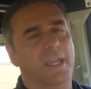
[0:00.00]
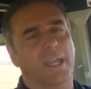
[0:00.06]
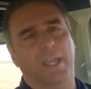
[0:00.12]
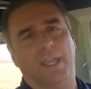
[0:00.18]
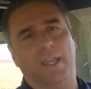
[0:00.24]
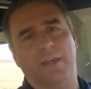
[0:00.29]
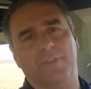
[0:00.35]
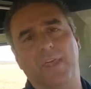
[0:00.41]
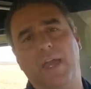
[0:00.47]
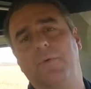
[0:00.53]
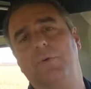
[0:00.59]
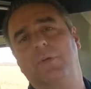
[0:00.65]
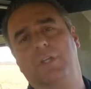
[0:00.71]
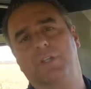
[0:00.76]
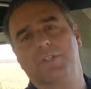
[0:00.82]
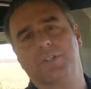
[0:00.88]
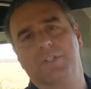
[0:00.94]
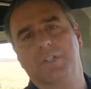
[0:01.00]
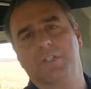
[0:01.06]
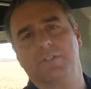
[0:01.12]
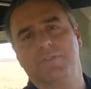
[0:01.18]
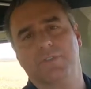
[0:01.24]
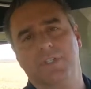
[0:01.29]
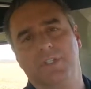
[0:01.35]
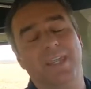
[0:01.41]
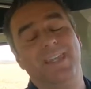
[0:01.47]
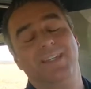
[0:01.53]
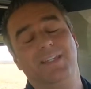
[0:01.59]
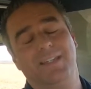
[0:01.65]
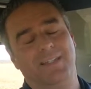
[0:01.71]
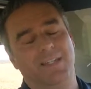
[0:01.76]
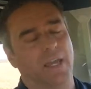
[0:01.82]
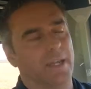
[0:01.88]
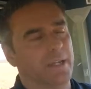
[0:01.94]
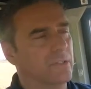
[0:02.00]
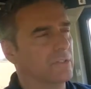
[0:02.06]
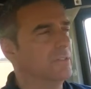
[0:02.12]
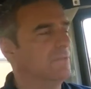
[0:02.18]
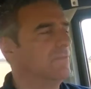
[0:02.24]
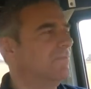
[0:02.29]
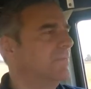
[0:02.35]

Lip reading: and that would consist of a heat cycle.